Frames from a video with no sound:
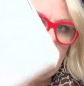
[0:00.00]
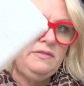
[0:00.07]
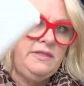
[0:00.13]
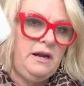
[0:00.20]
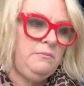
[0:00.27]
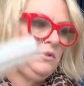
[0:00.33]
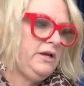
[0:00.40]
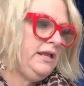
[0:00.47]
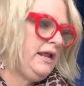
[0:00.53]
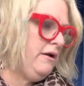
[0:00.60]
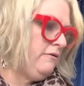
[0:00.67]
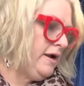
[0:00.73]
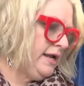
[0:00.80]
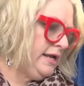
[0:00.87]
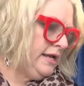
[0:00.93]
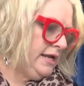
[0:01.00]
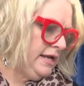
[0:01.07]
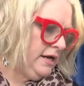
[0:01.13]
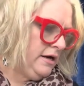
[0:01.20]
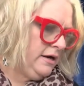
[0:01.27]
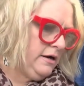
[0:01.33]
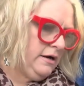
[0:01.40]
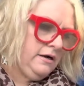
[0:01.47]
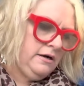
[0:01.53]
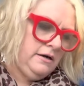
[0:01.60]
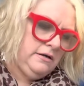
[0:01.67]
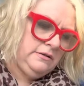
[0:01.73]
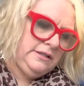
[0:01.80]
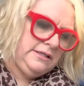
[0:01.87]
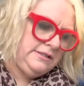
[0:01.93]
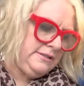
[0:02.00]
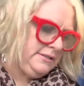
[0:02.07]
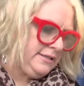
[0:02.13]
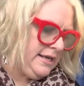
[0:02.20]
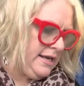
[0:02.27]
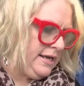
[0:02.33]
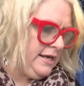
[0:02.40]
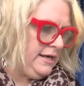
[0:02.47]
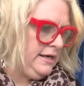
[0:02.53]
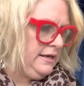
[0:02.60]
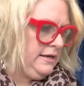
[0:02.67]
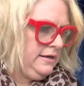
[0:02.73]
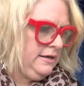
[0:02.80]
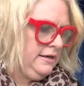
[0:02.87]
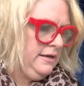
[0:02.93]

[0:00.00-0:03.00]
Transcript: that I'm looking at right here, let's see,